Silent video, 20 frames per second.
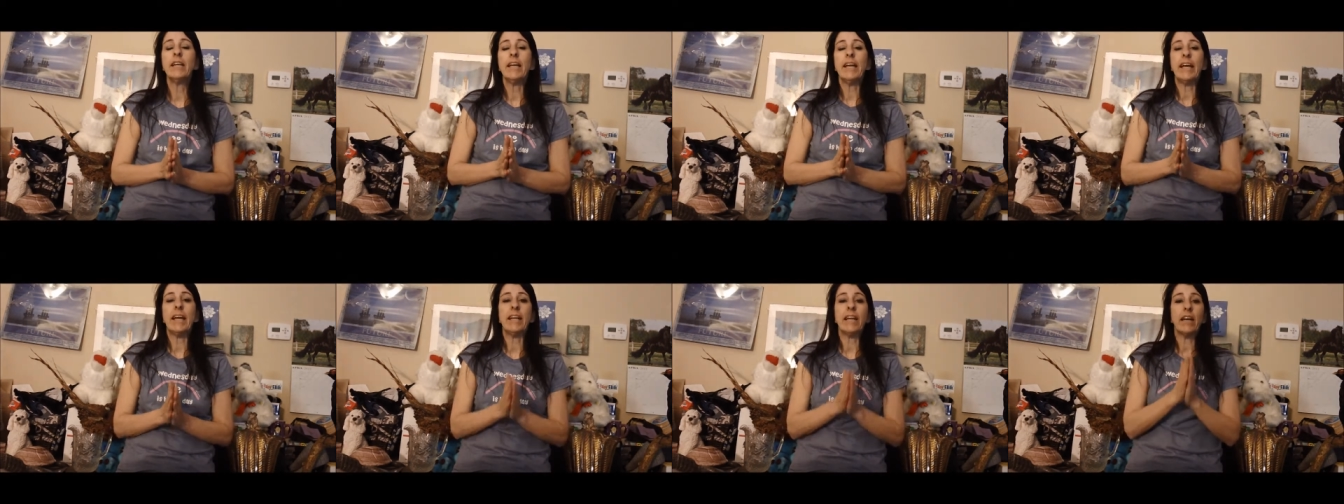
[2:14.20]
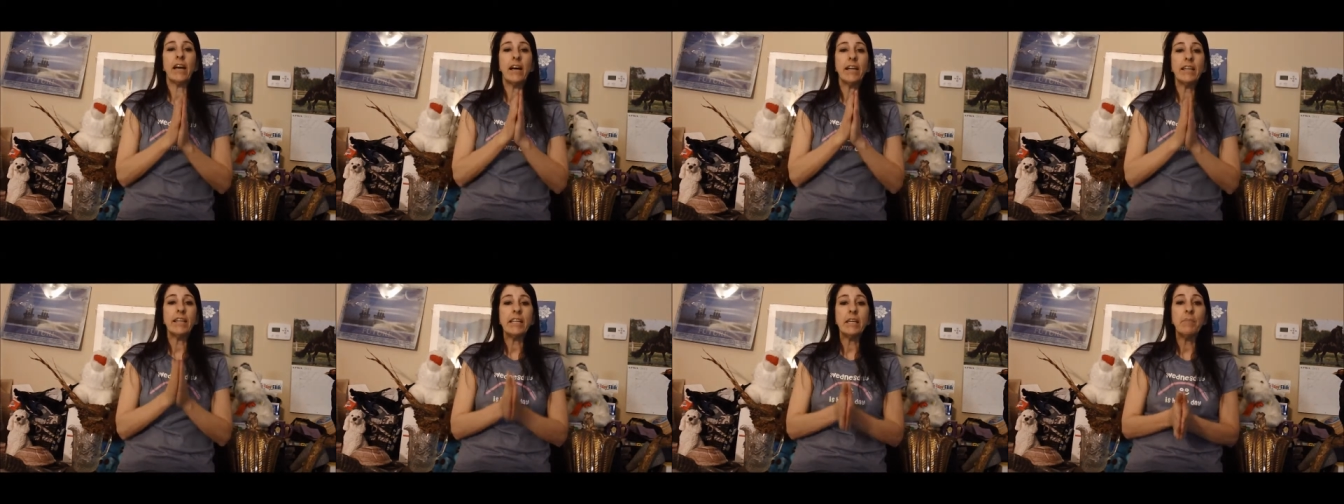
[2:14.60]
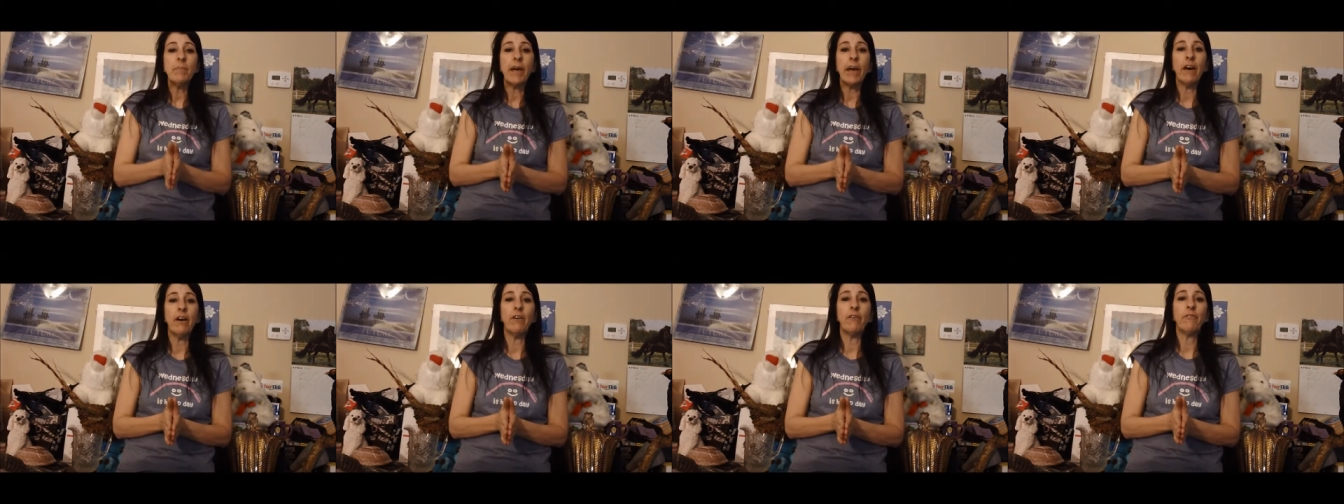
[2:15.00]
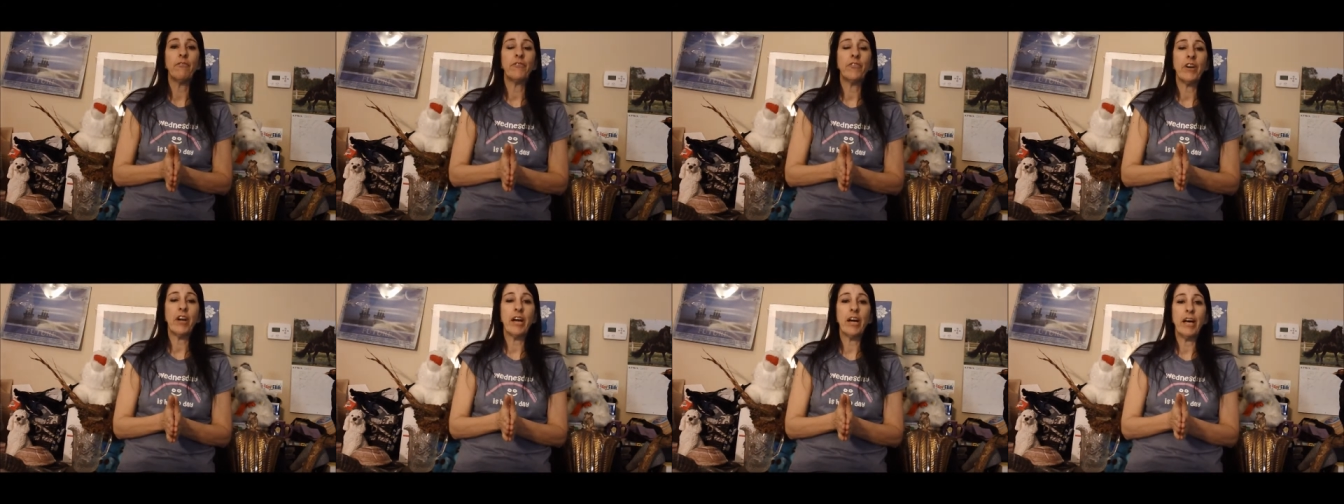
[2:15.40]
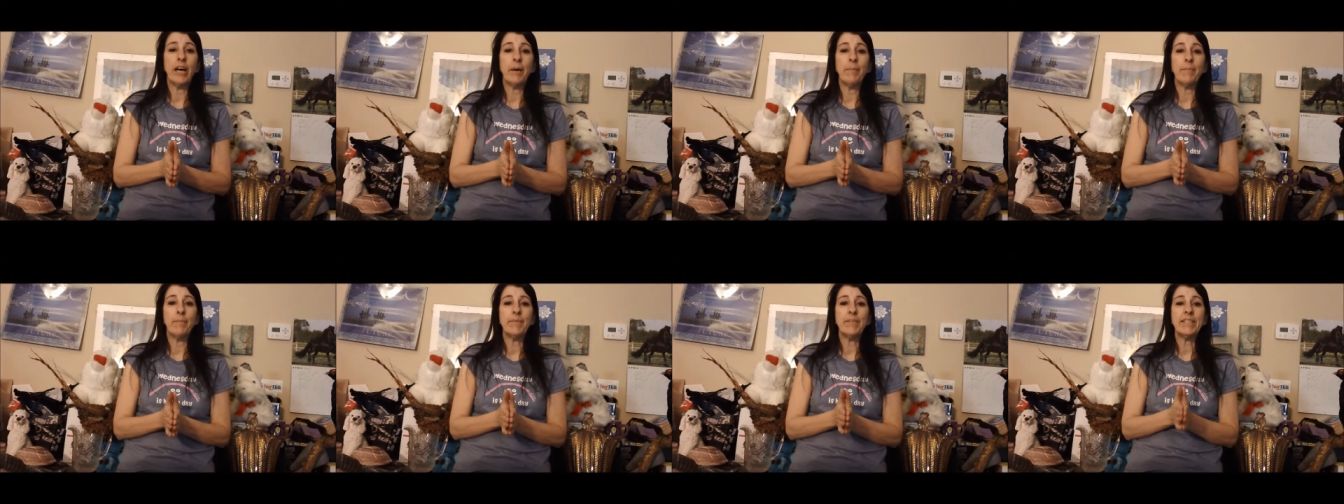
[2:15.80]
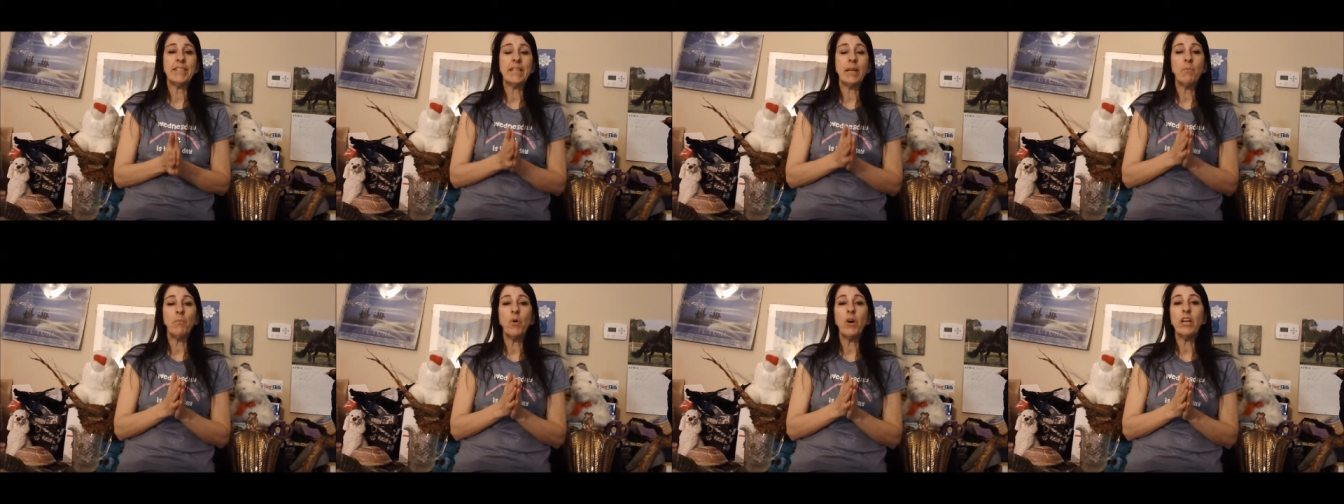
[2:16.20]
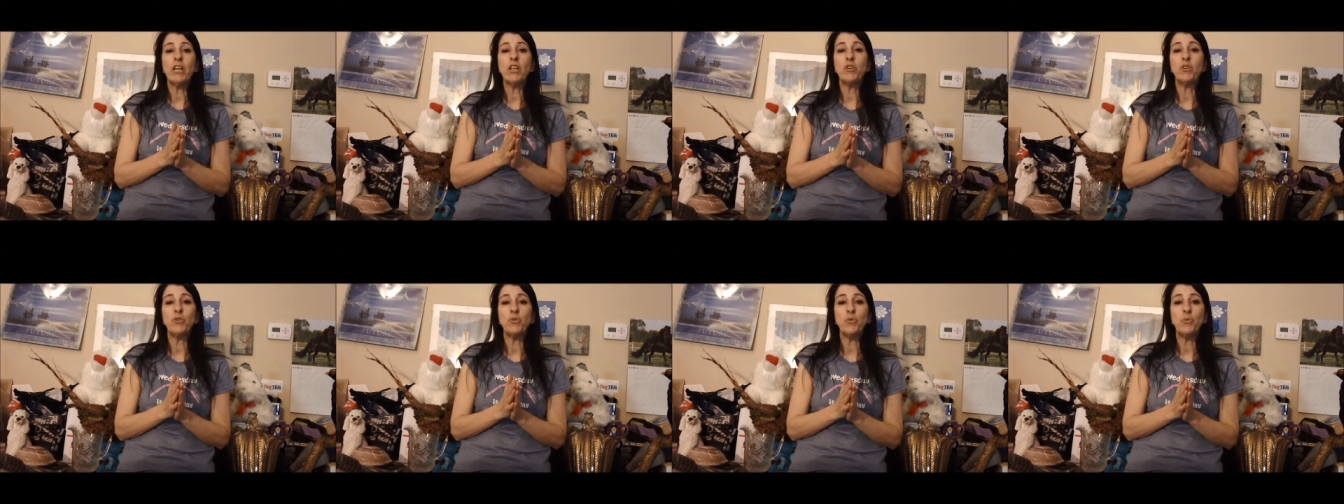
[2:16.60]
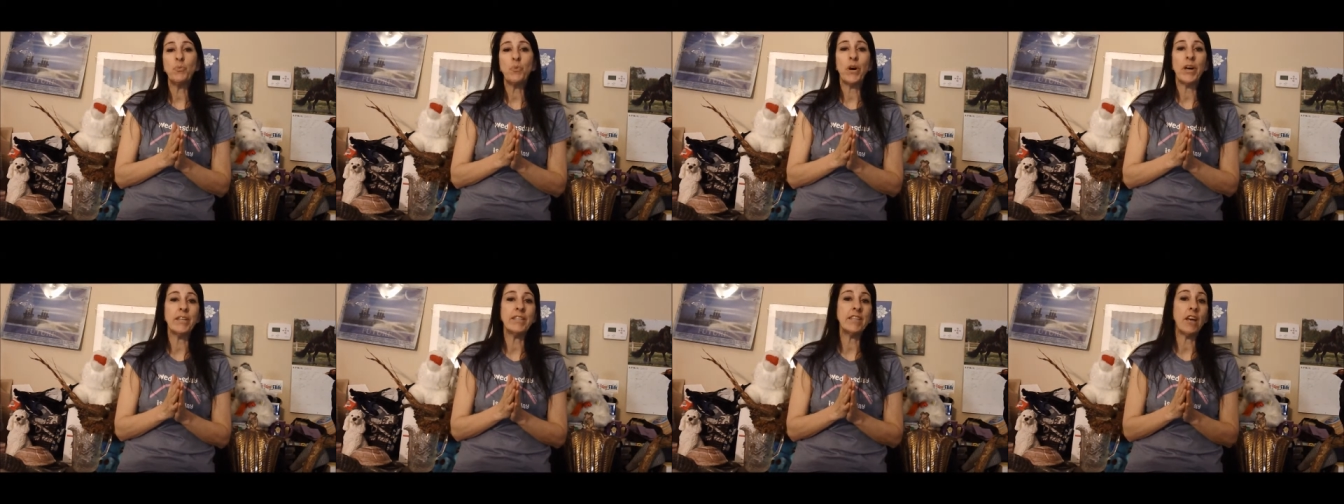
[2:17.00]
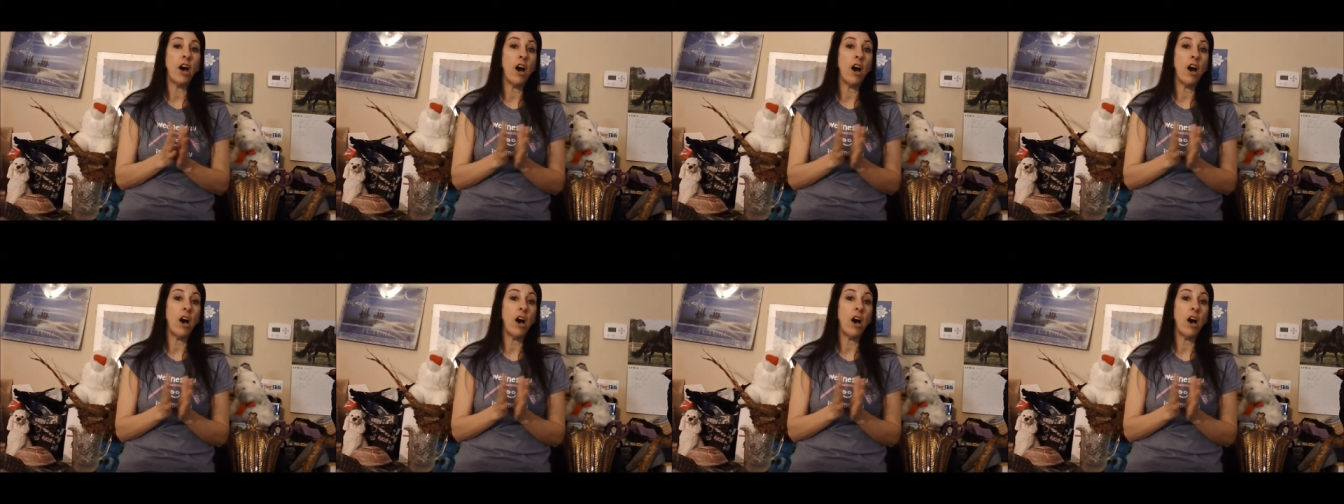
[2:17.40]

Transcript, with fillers: And I got an email from someone who was